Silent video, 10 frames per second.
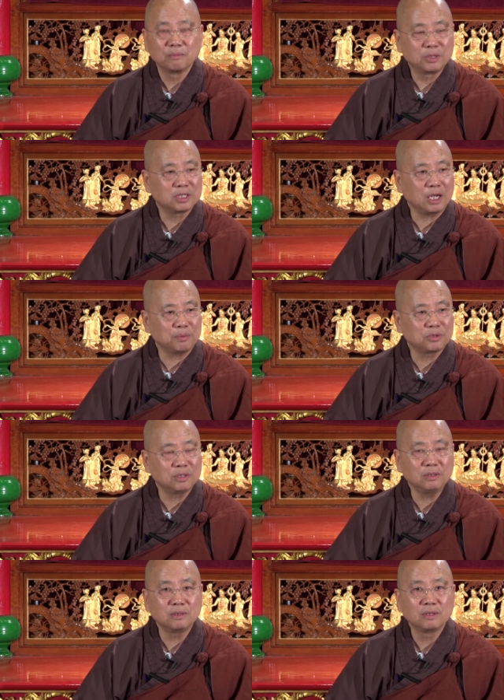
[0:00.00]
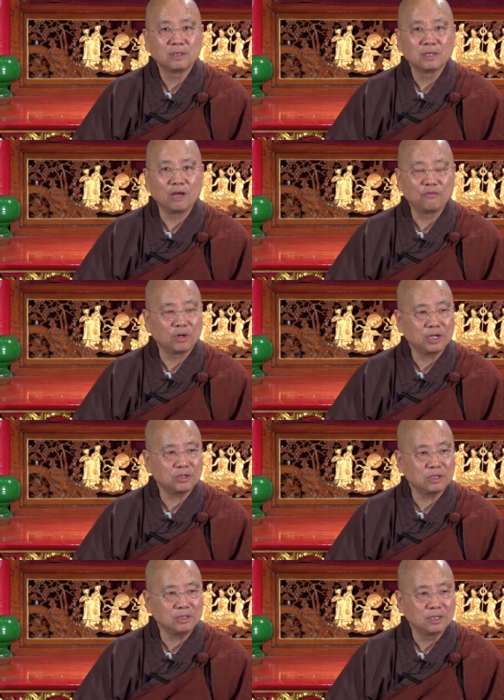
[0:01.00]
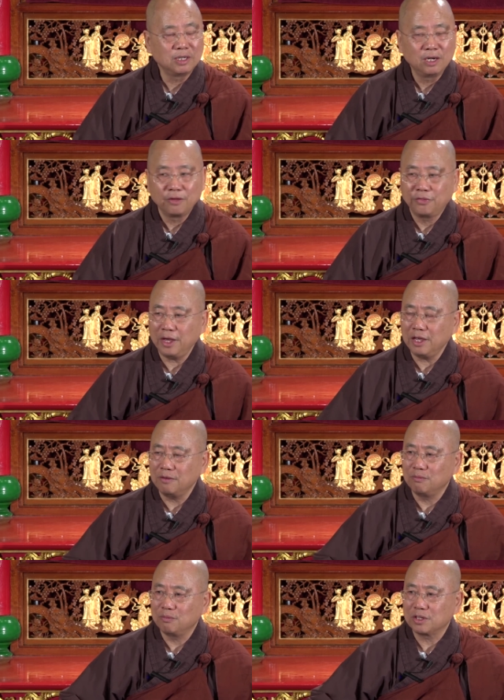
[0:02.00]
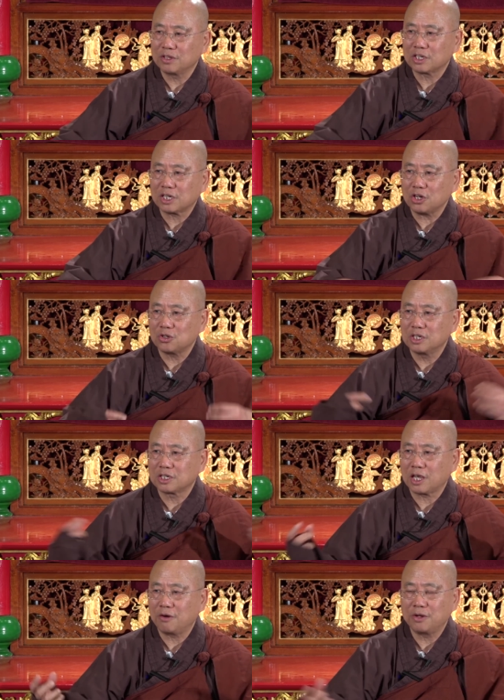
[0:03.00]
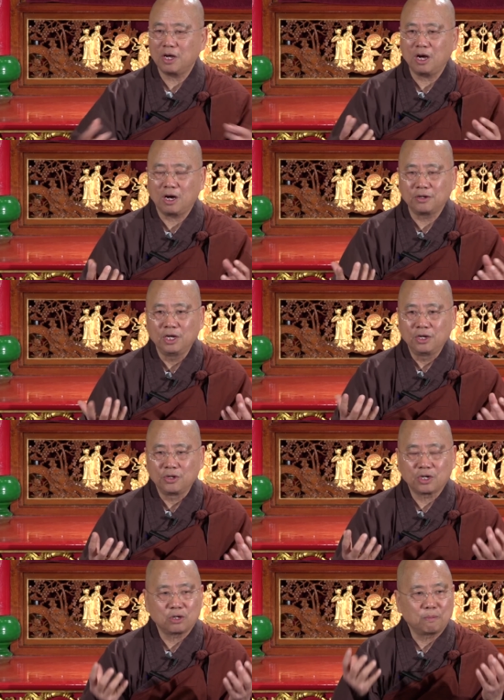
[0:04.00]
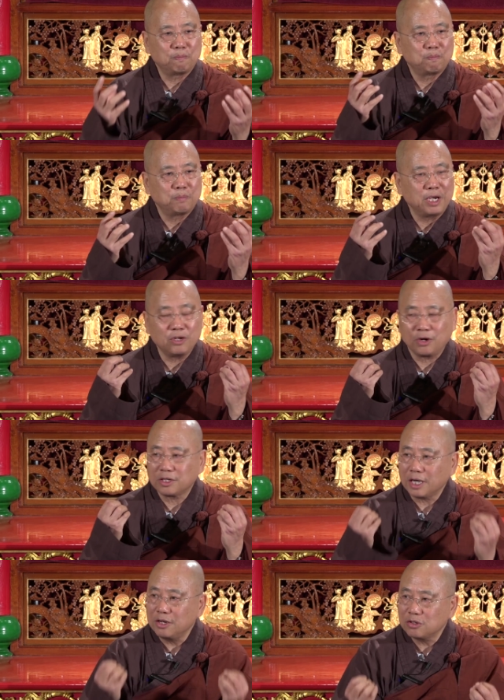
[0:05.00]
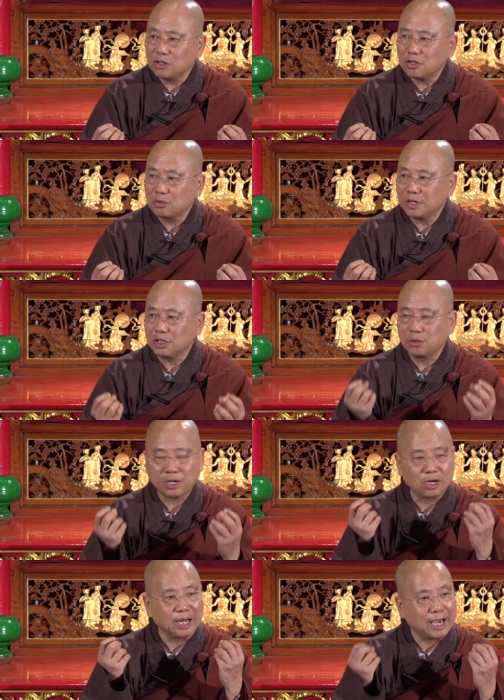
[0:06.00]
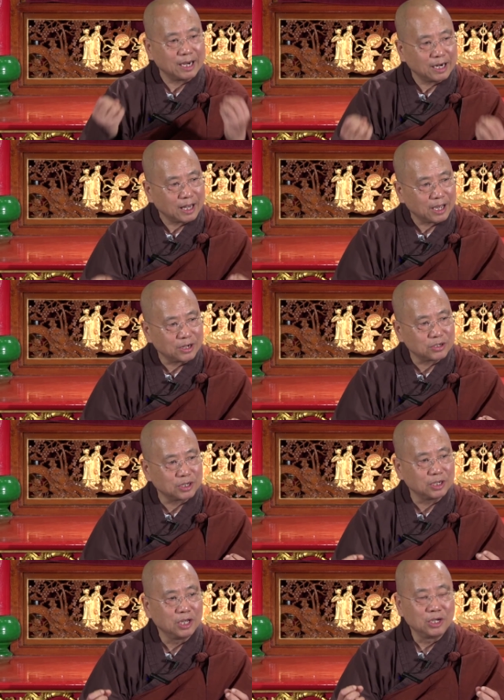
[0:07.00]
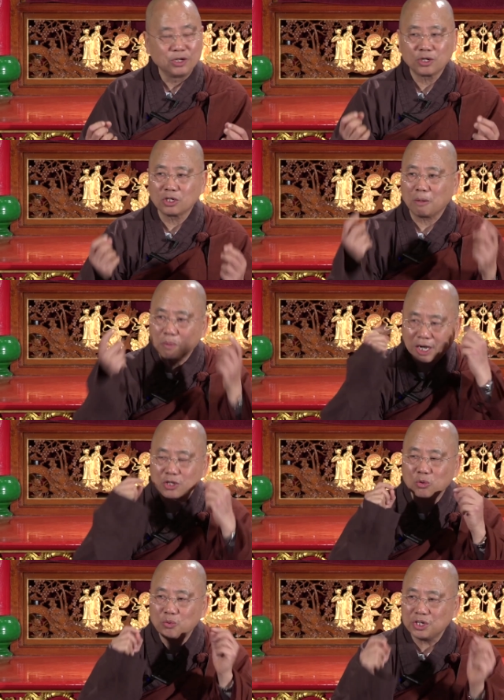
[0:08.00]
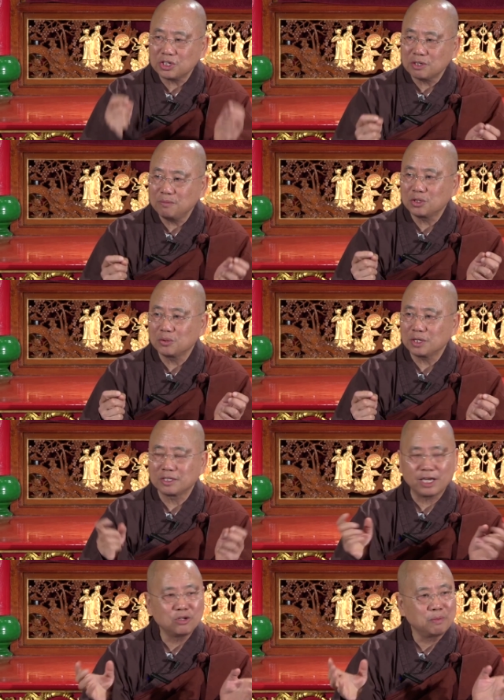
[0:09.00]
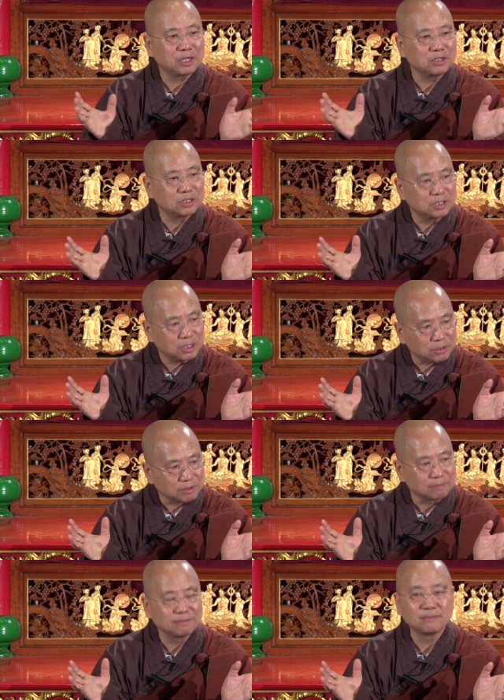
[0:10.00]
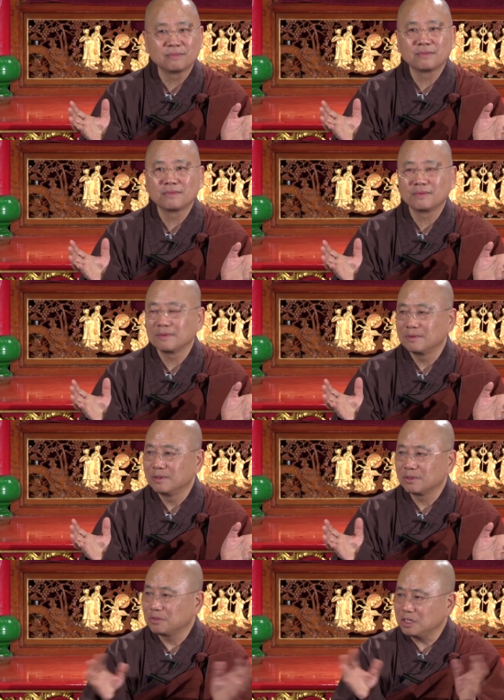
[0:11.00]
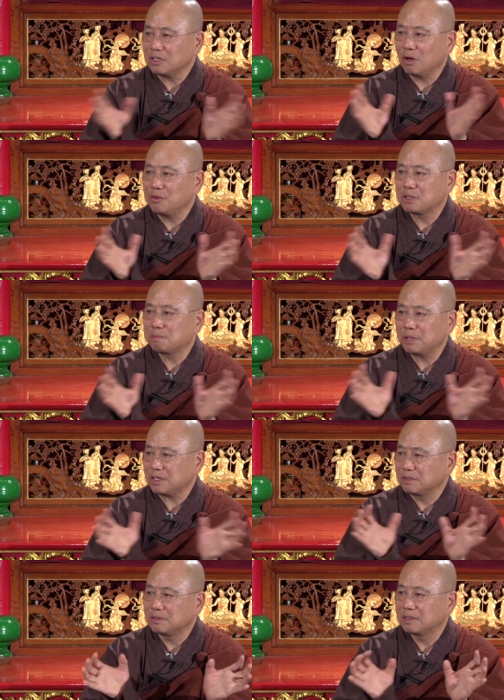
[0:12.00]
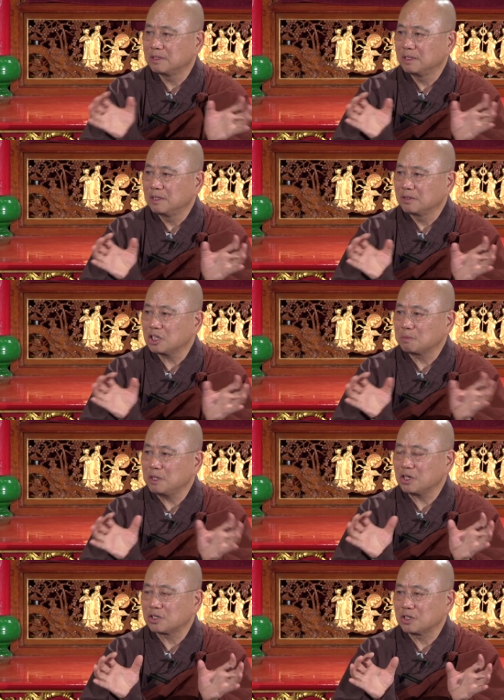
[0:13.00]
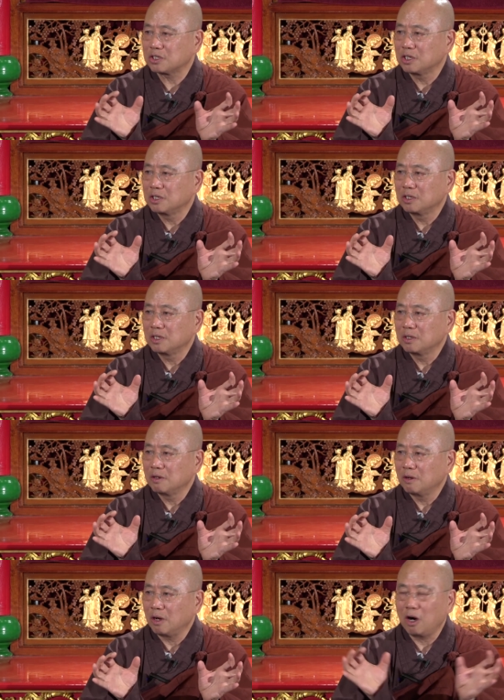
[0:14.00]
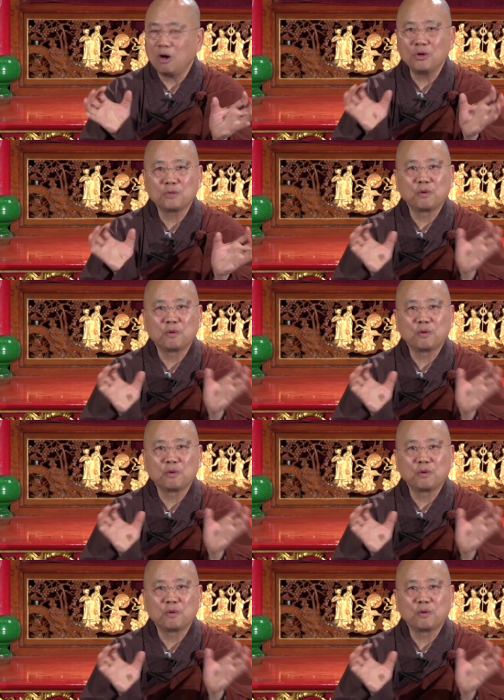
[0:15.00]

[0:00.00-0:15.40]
Perception and volition. Then when the discussion is carried on, you got to pay your attention to it, you got to analyze it, you got to apply your wisdom to it, then you make a decision. So these are always present. These ministers always